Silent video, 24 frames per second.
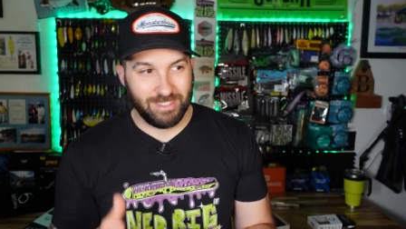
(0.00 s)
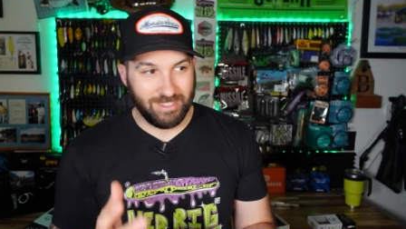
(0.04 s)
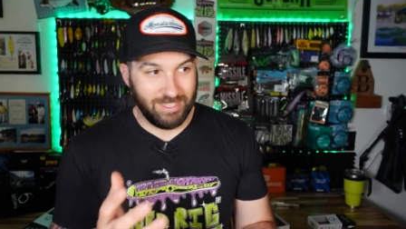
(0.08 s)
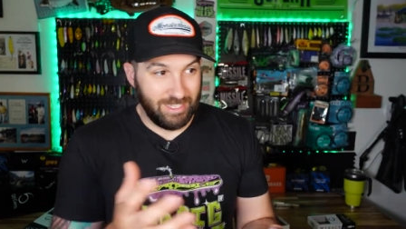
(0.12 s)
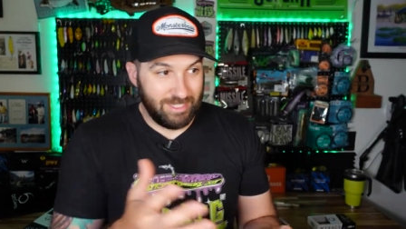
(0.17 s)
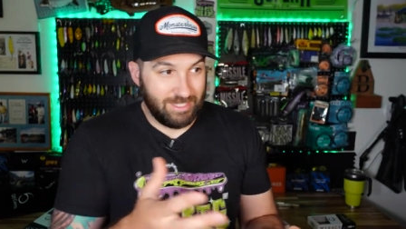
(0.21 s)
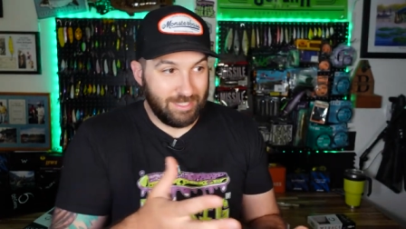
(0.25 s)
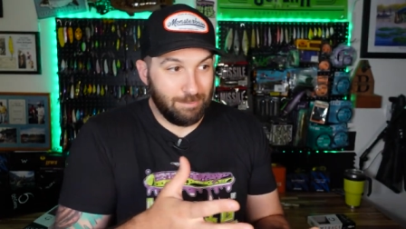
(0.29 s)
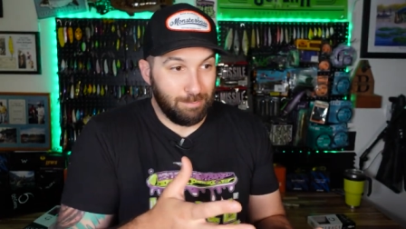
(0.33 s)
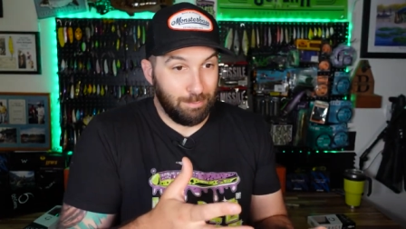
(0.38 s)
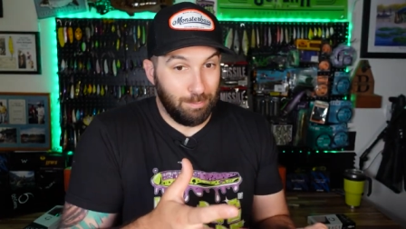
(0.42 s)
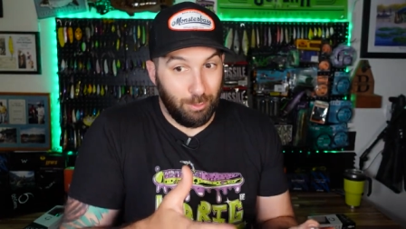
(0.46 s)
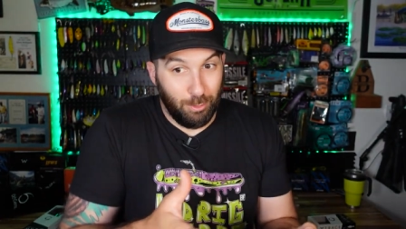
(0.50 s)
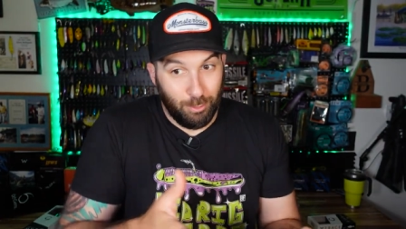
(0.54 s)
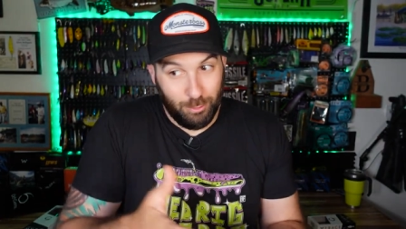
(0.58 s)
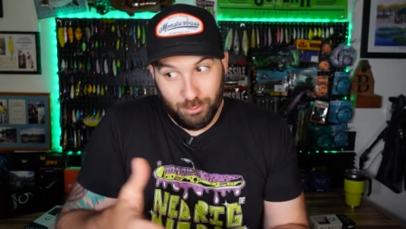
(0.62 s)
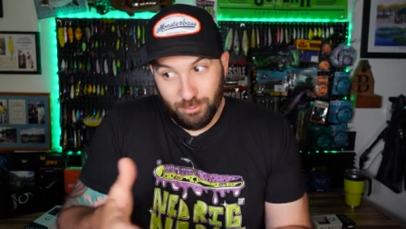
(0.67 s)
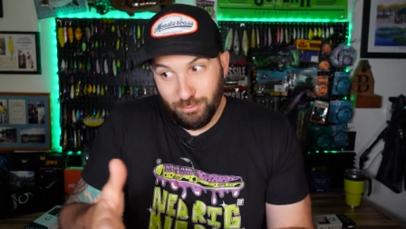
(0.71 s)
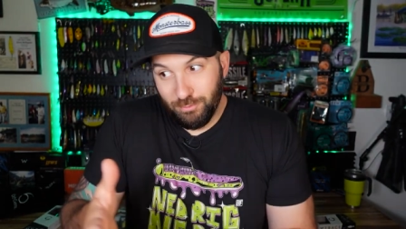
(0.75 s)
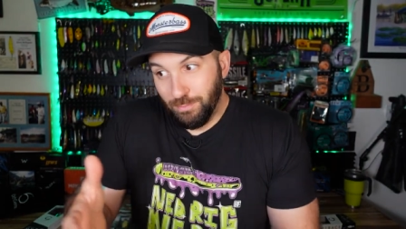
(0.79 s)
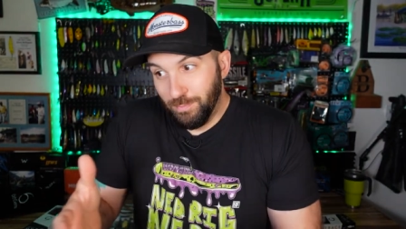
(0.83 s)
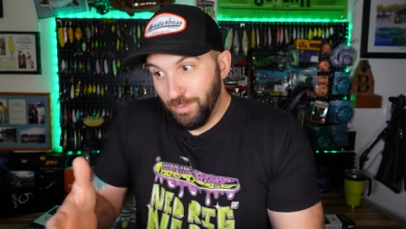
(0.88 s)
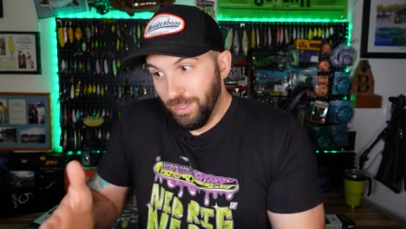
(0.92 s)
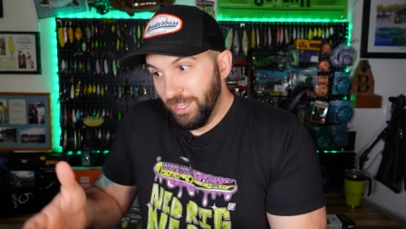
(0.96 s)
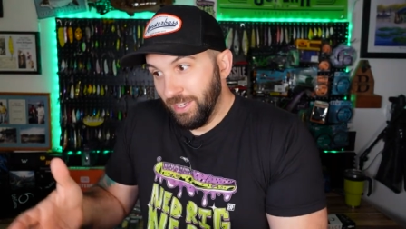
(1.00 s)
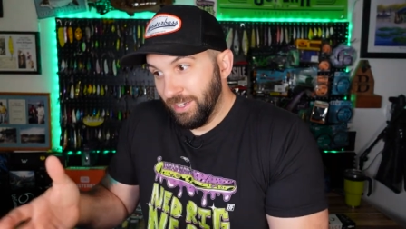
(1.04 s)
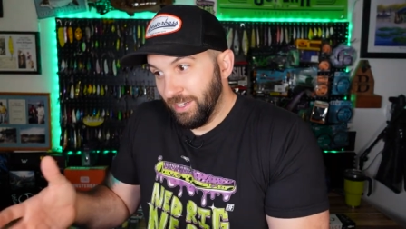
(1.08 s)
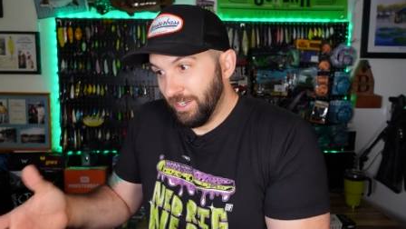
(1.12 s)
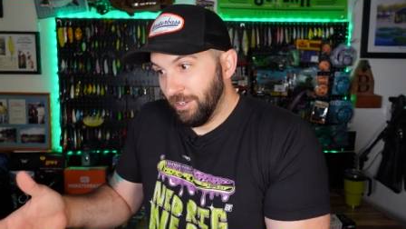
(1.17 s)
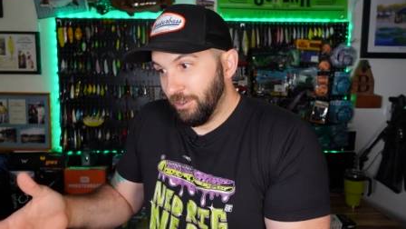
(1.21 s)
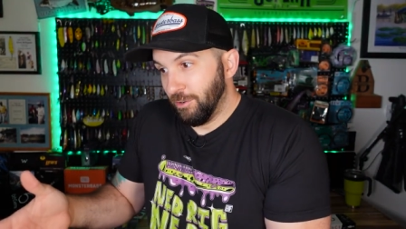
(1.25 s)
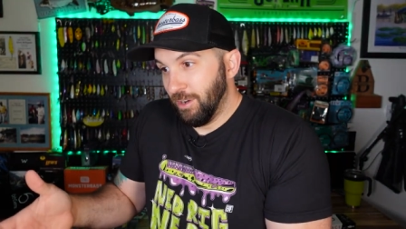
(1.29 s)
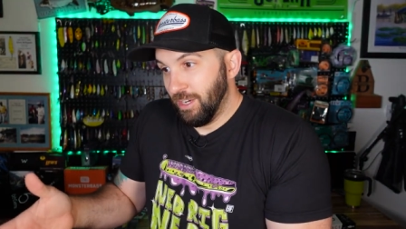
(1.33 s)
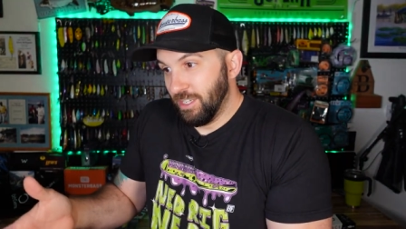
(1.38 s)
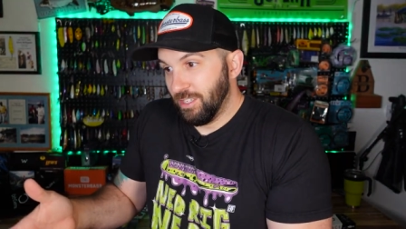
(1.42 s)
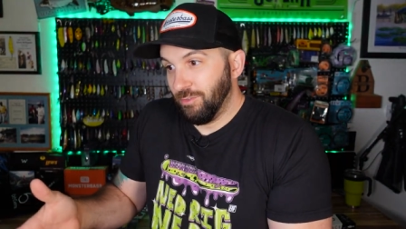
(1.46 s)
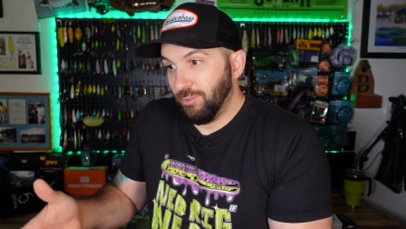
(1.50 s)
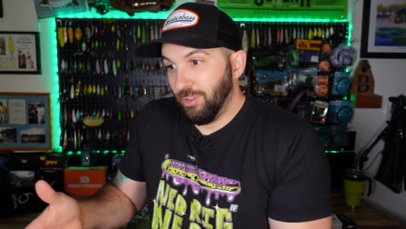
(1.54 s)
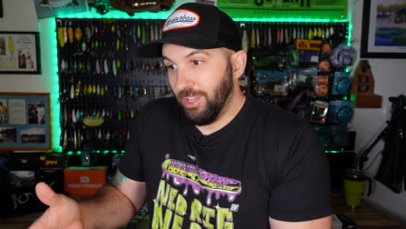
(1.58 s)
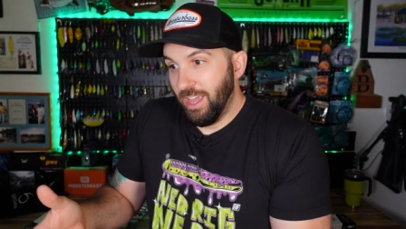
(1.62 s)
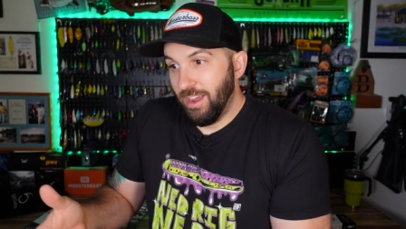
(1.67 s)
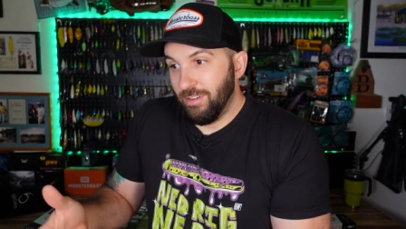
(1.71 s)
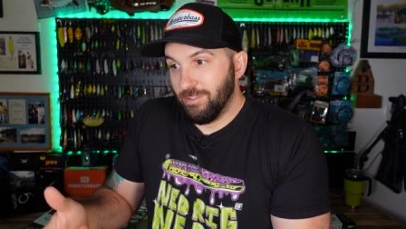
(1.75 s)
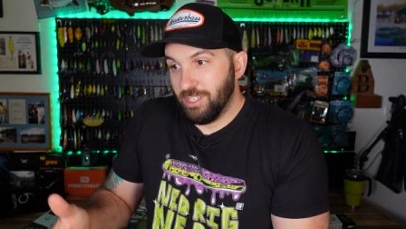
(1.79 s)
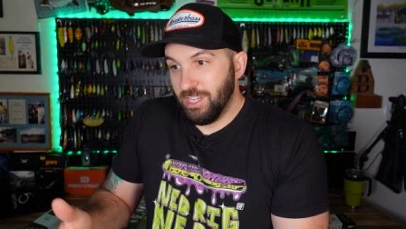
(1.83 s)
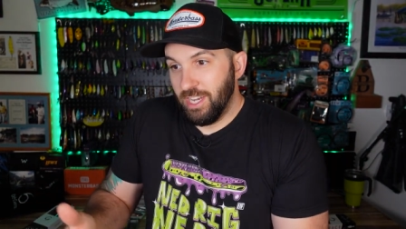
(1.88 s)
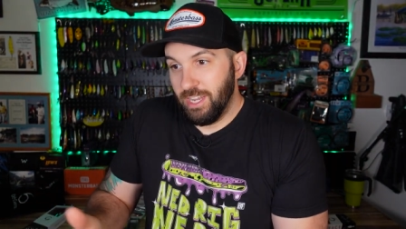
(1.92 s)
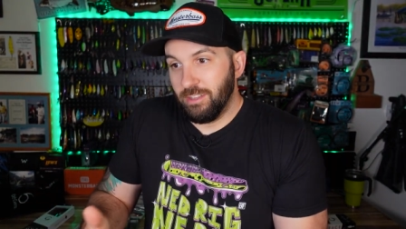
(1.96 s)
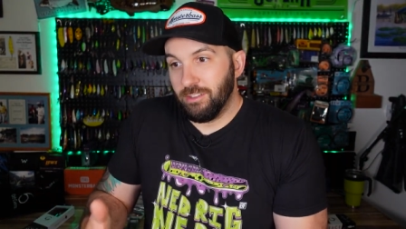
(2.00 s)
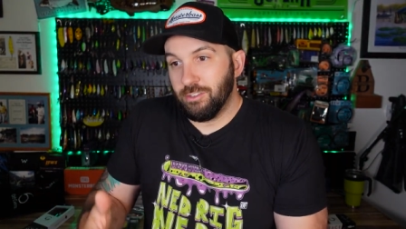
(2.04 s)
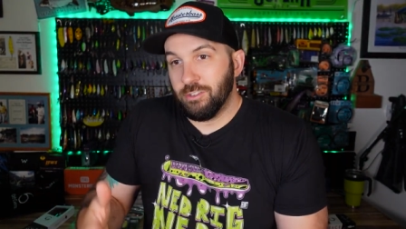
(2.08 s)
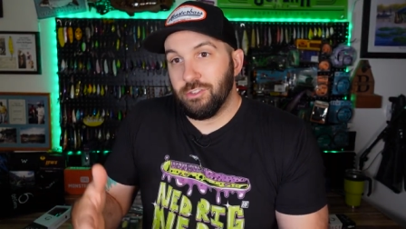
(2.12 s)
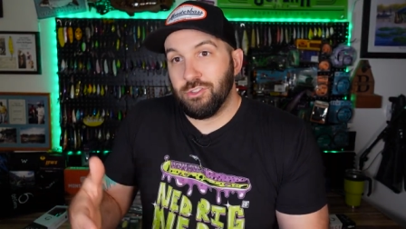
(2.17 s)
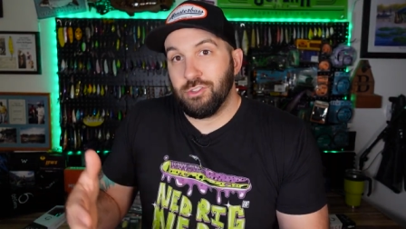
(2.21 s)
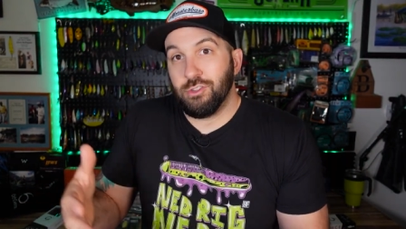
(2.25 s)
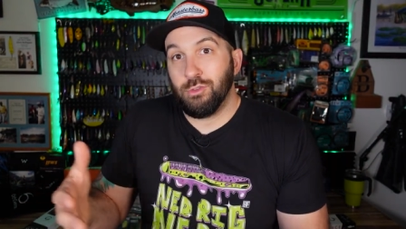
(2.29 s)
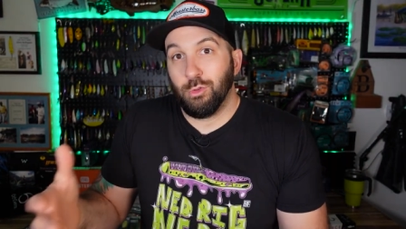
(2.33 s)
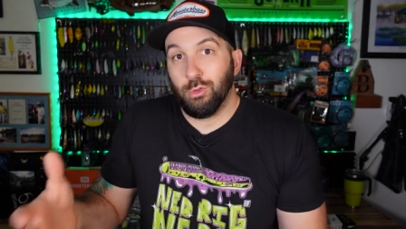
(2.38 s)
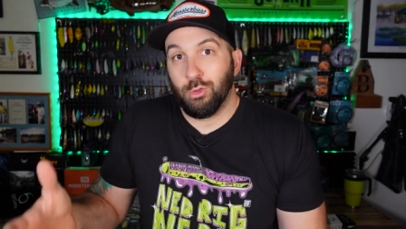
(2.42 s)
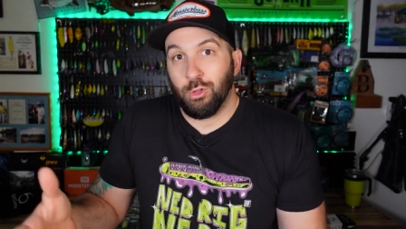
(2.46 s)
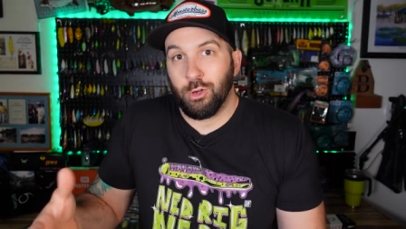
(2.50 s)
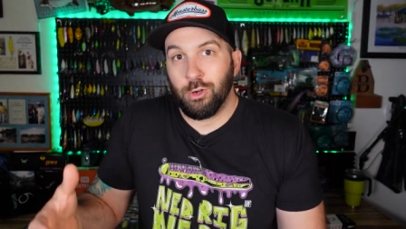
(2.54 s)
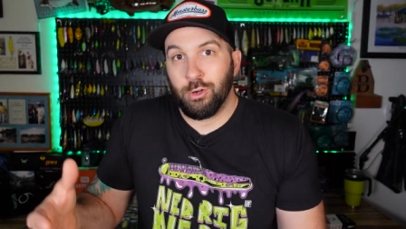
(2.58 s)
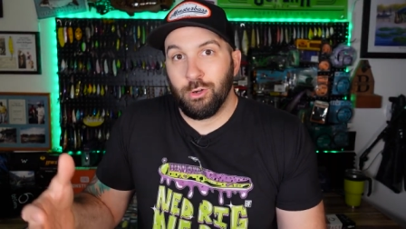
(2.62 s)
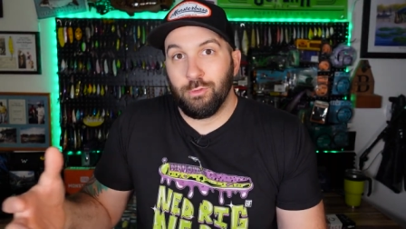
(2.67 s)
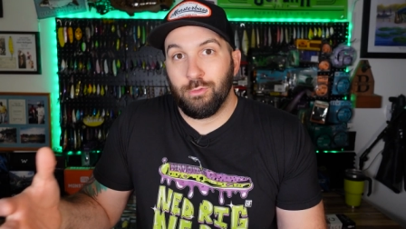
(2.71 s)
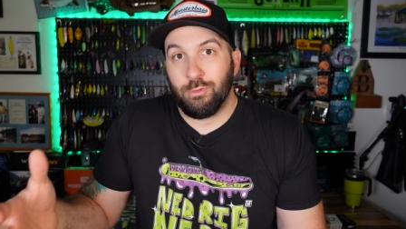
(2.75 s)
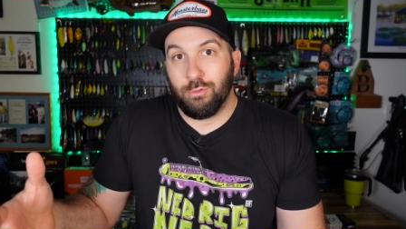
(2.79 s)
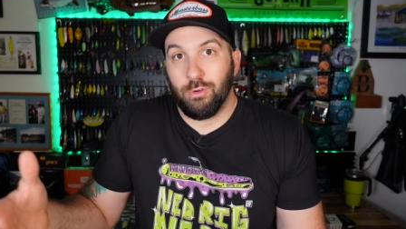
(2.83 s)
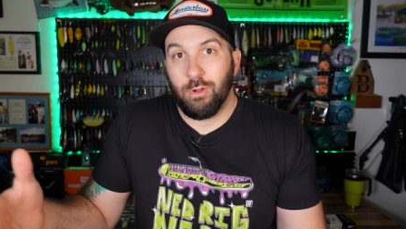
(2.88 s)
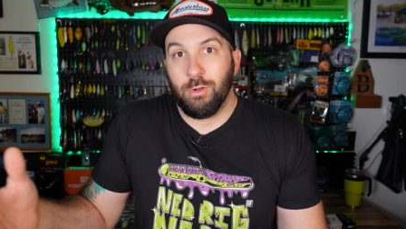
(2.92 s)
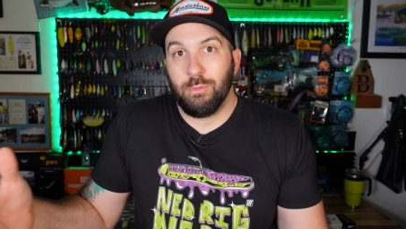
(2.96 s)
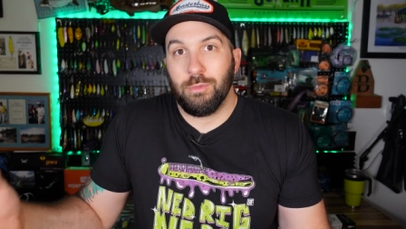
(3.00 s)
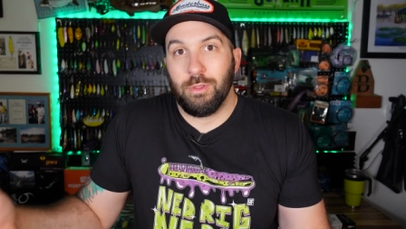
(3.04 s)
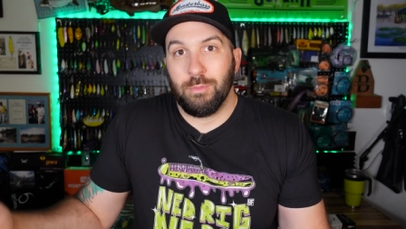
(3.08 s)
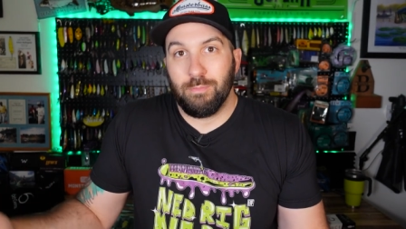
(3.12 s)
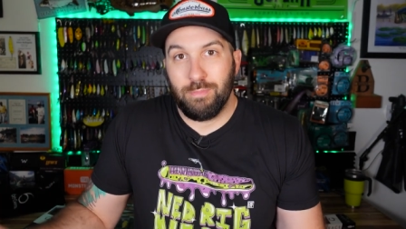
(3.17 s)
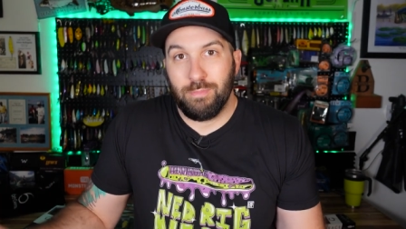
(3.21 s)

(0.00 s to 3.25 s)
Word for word: that's part of being an aggressively average angler is you learn from the